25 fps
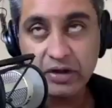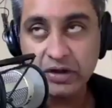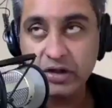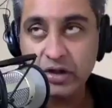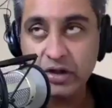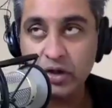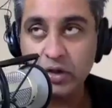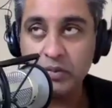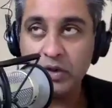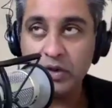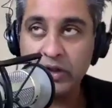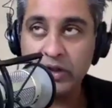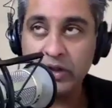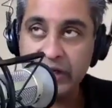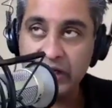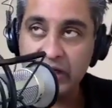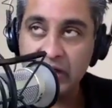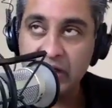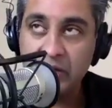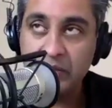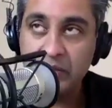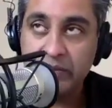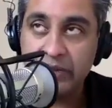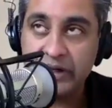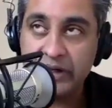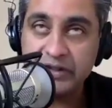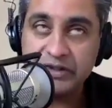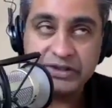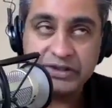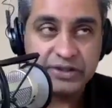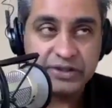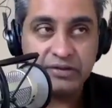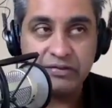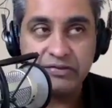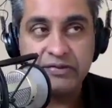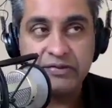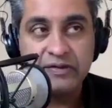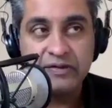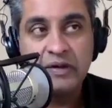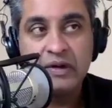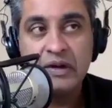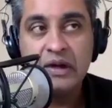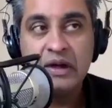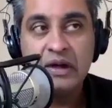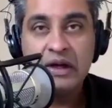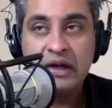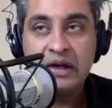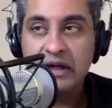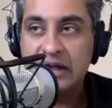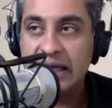if you accumulated a bunch of
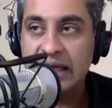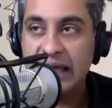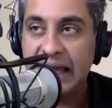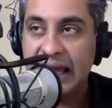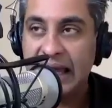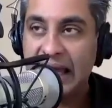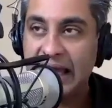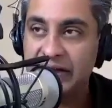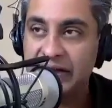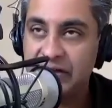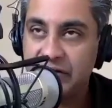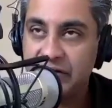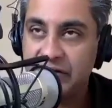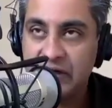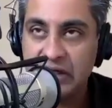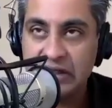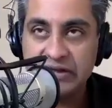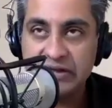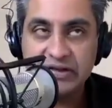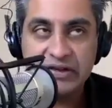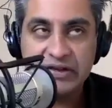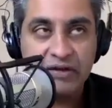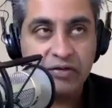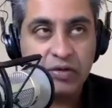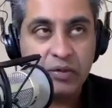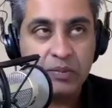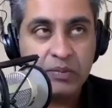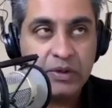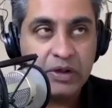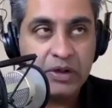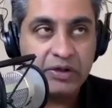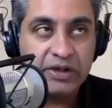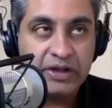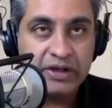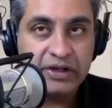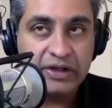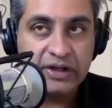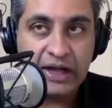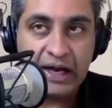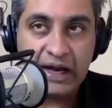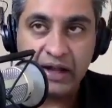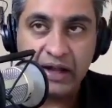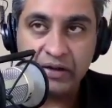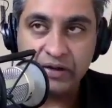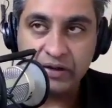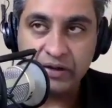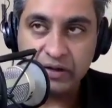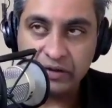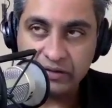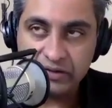cash, you've got several million
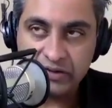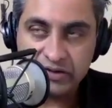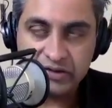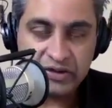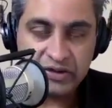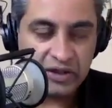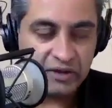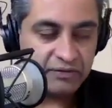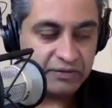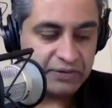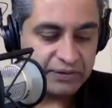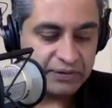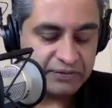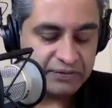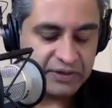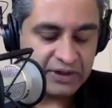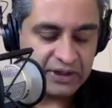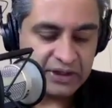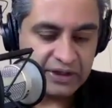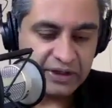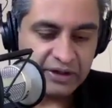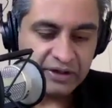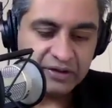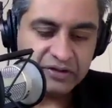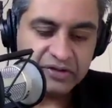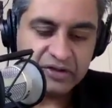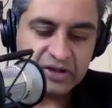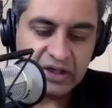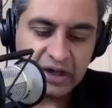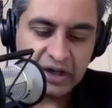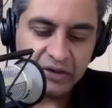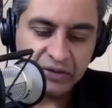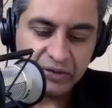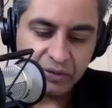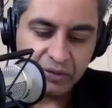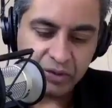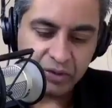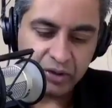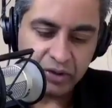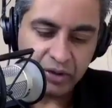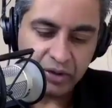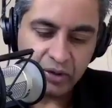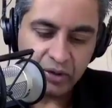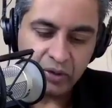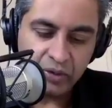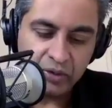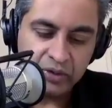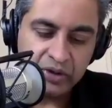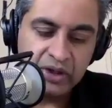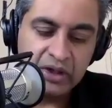dollars, 10, 15 years down the
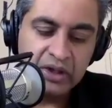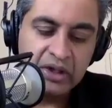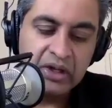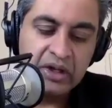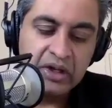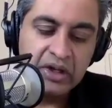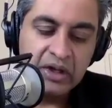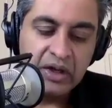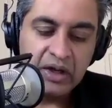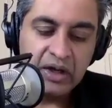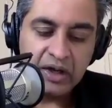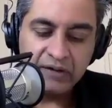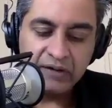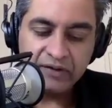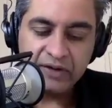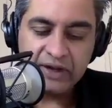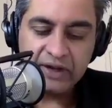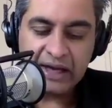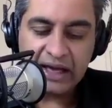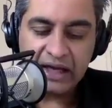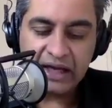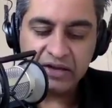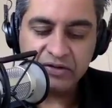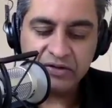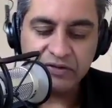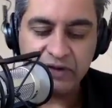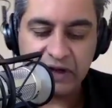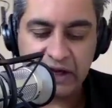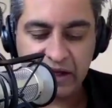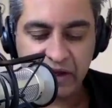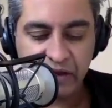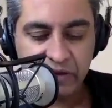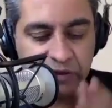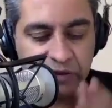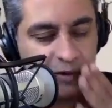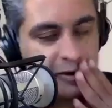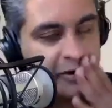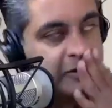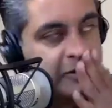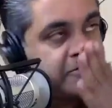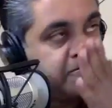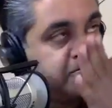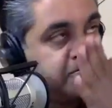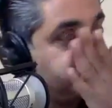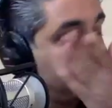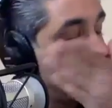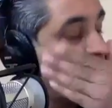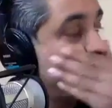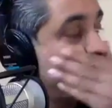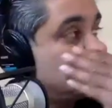road of cash
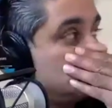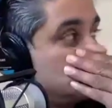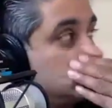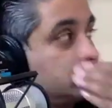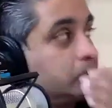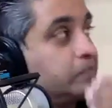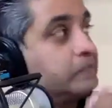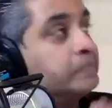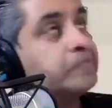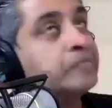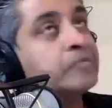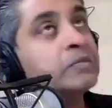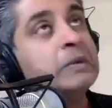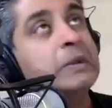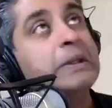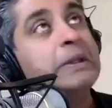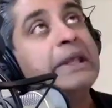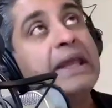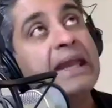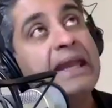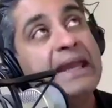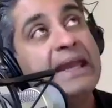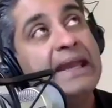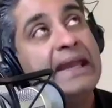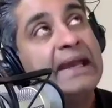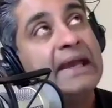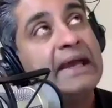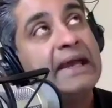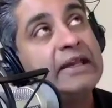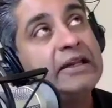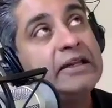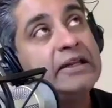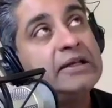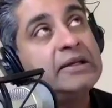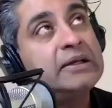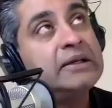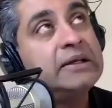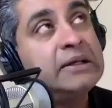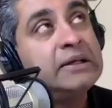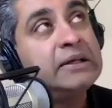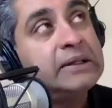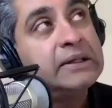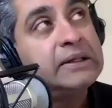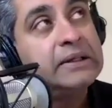value, and